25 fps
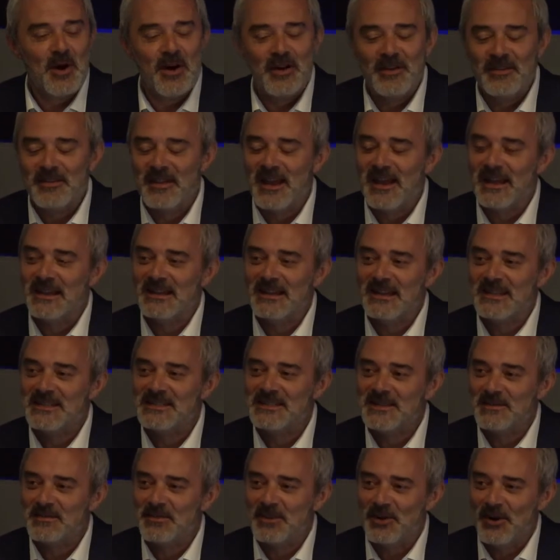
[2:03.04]
on that
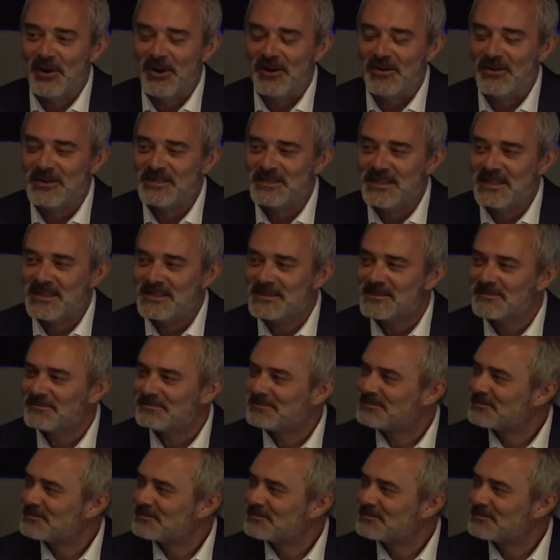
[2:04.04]
list of priorities.